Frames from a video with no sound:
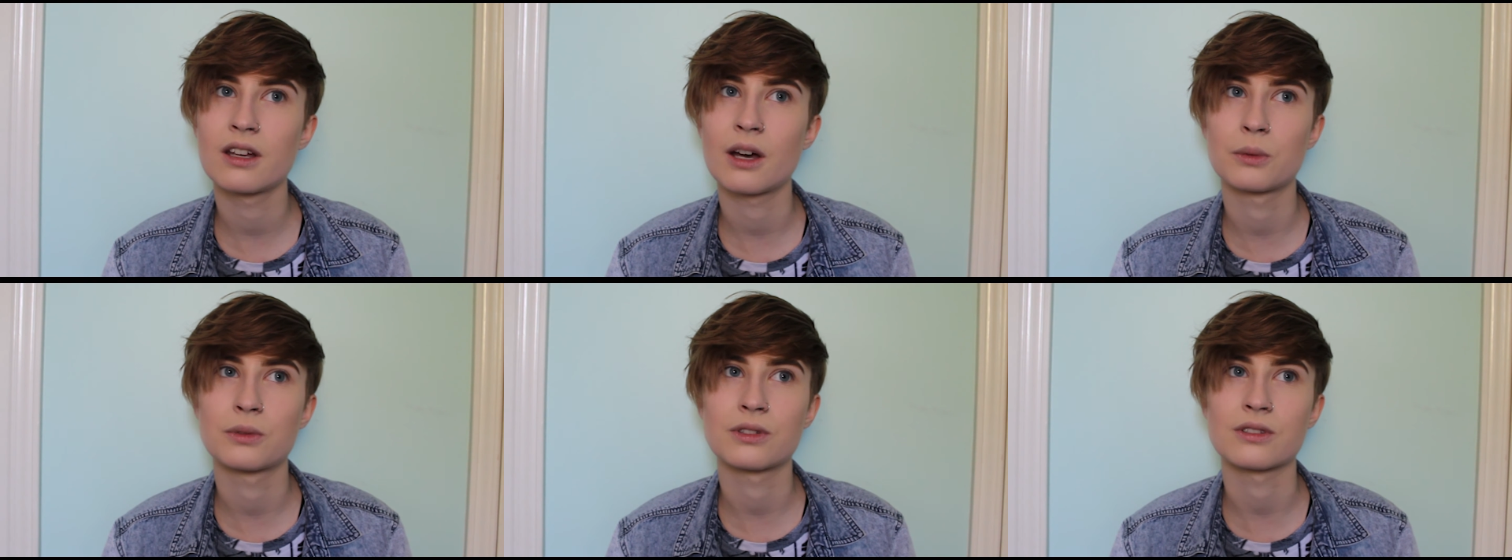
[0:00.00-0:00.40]

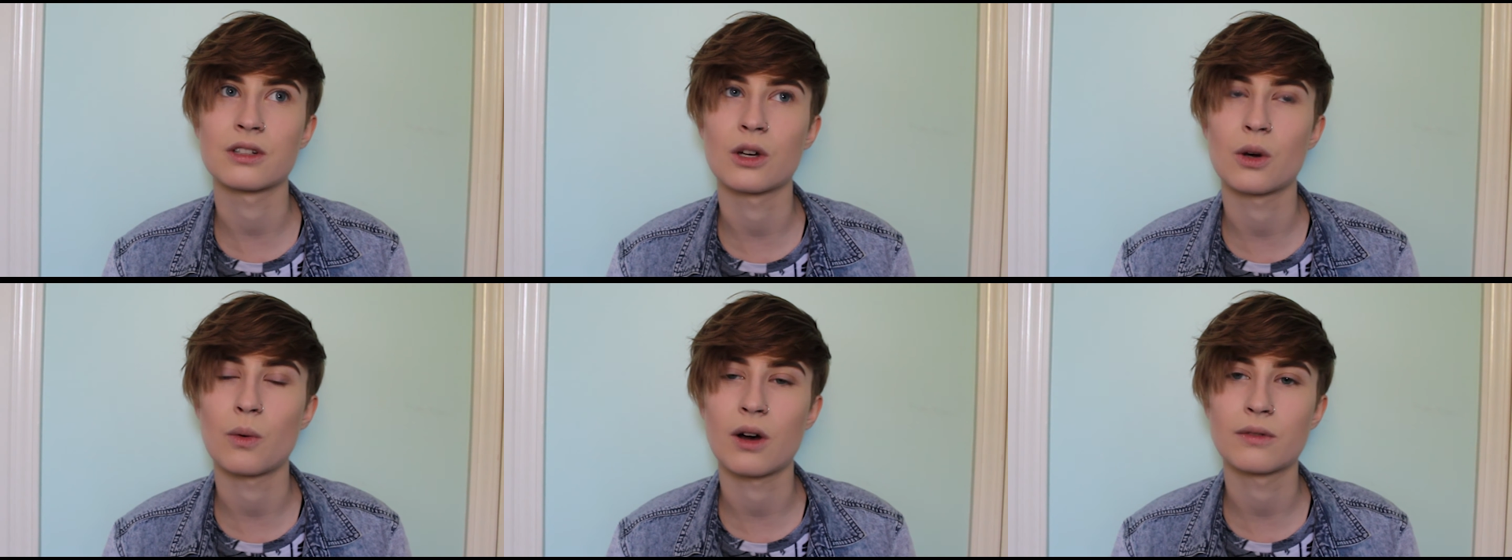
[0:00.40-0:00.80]
I was just
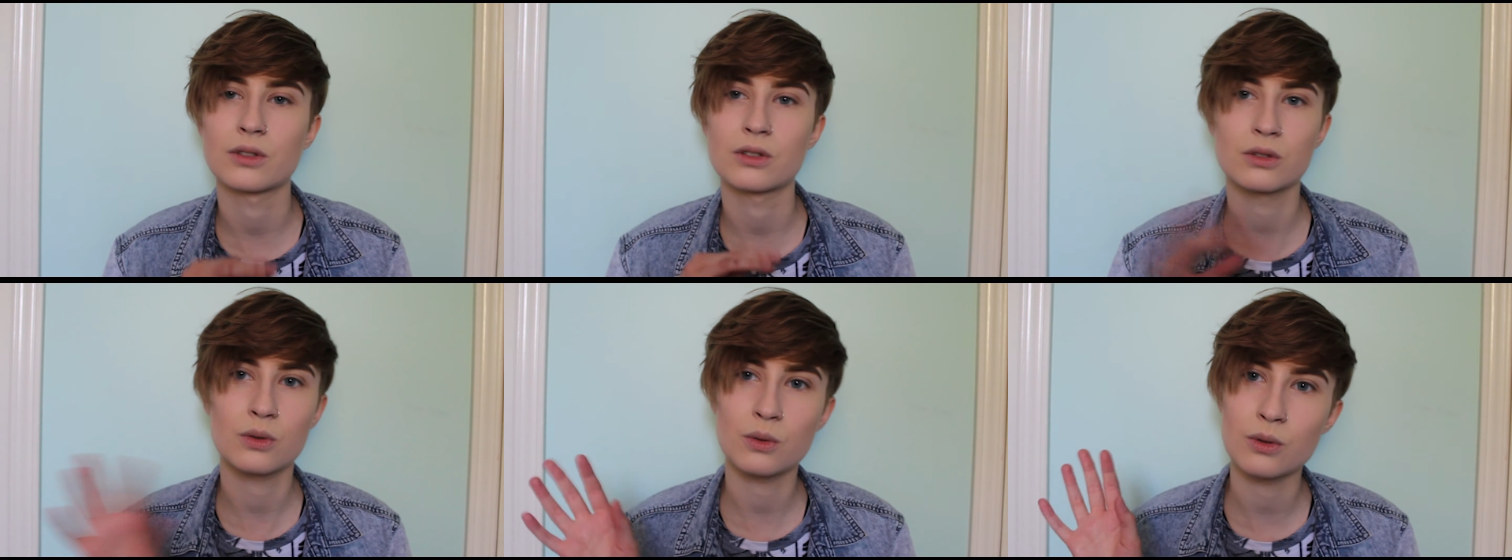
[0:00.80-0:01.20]
gonna go off to
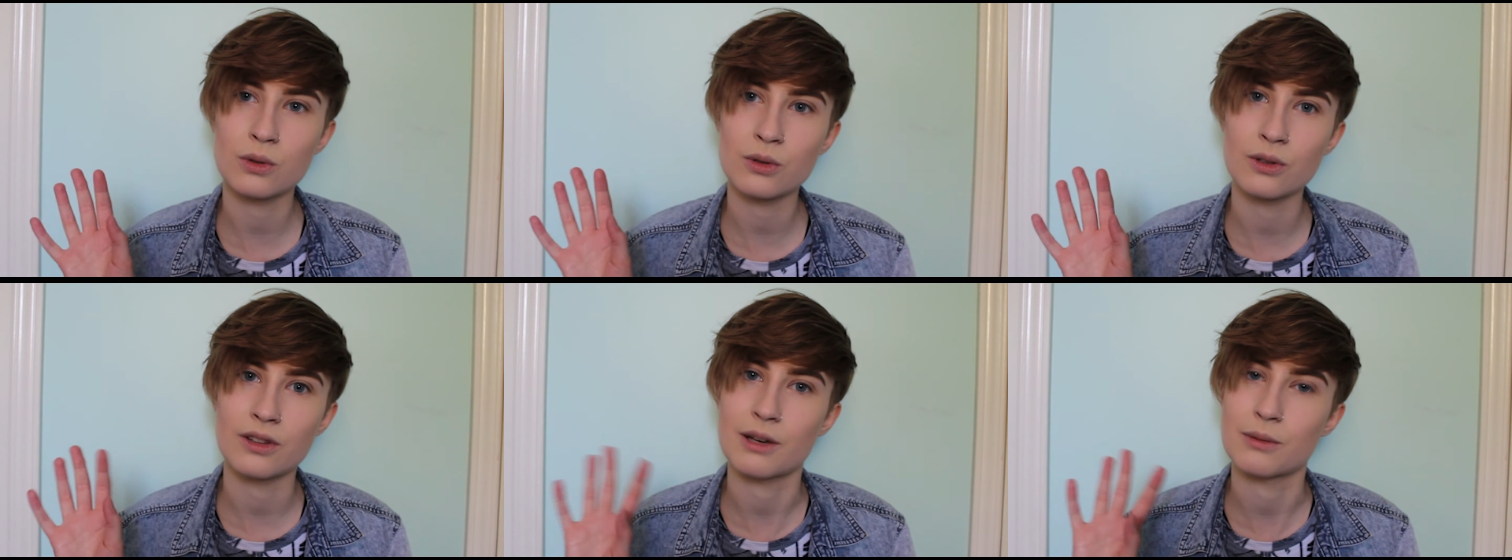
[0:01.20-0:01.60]

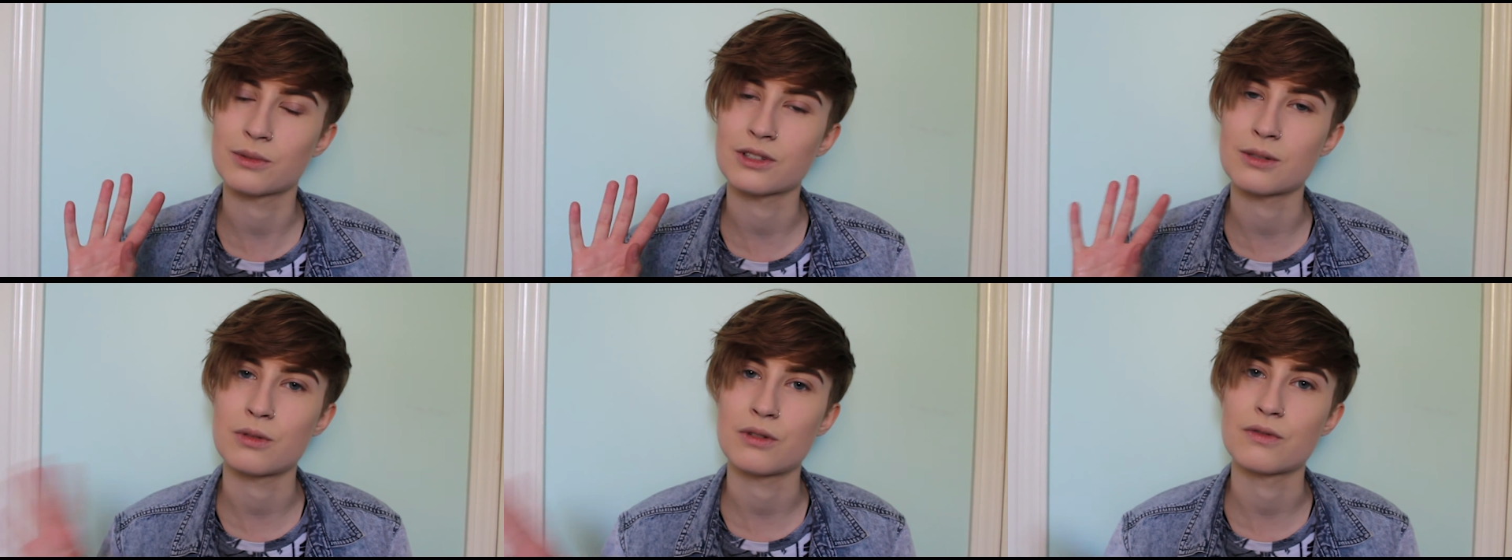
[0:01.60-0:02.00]
school and that was
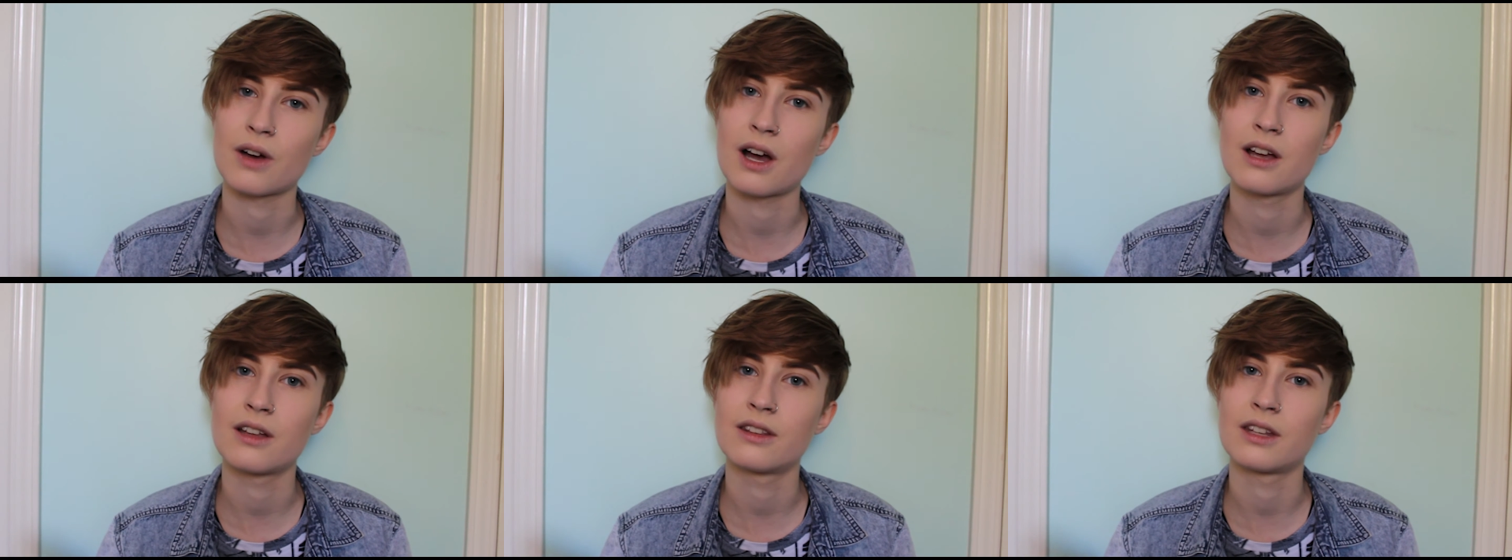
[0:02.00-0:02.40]
gonna be
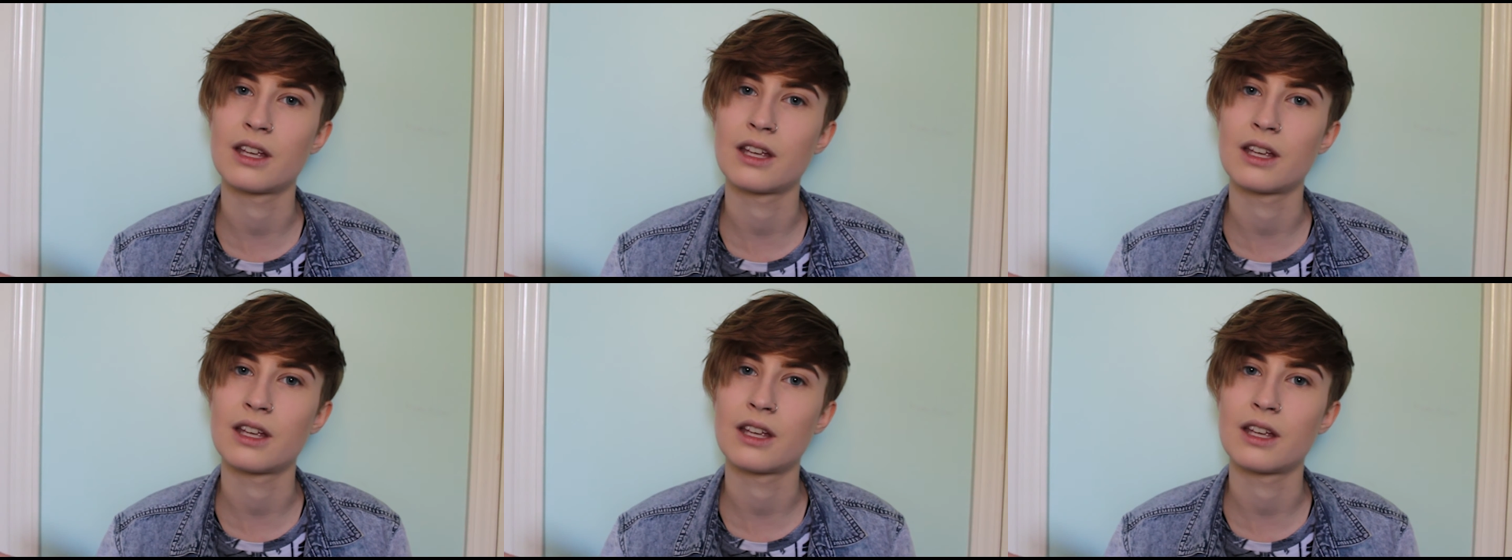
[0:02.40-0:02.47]
fine.